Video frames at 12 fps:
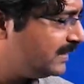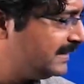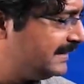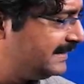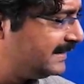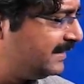
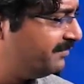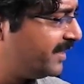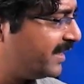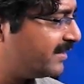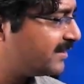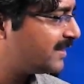Easily we
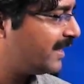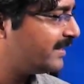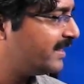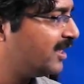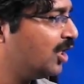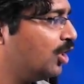can
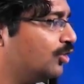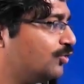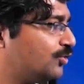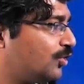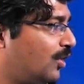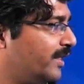understand it.
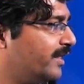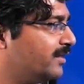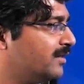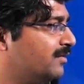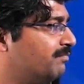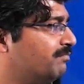
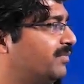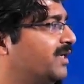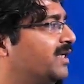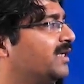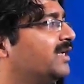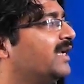Solid
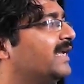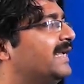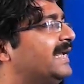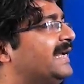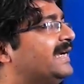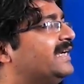being
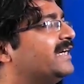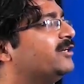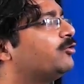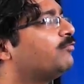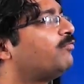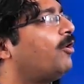
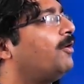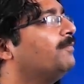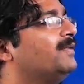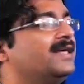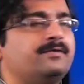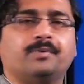heated to
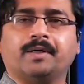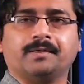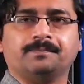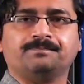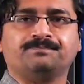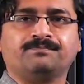form liquid.
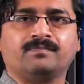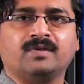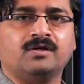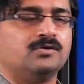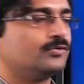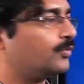
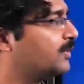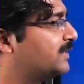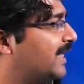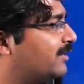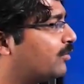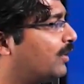So what is
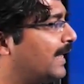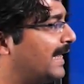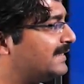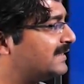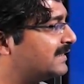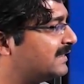that called
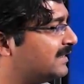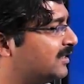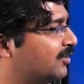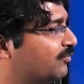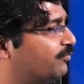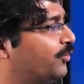as?
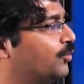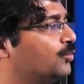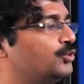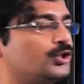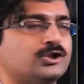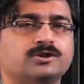
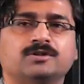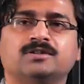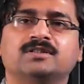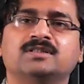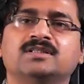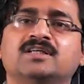Fusion.
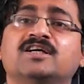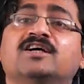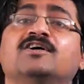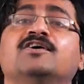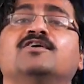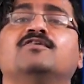
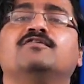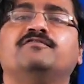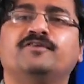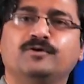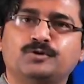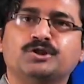
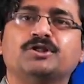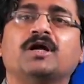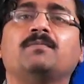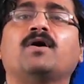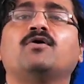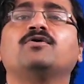Fusion.
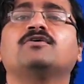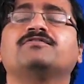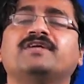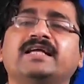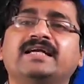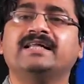The amount of
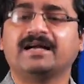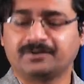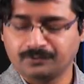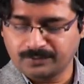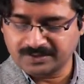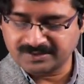heat that
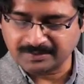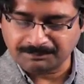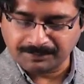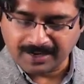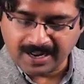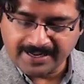you were
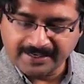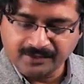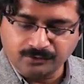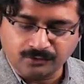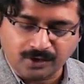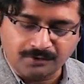
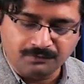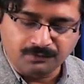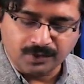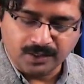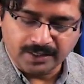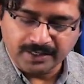supplying to
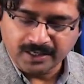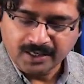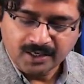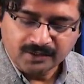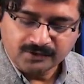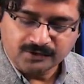convert
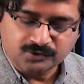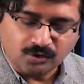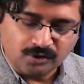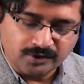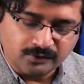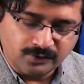the
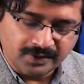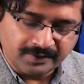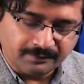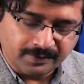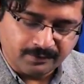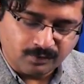solid to
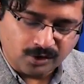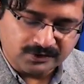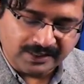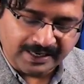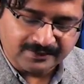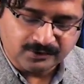liquid
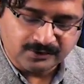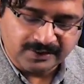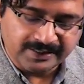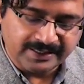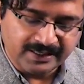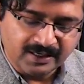was
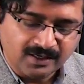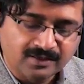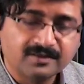actually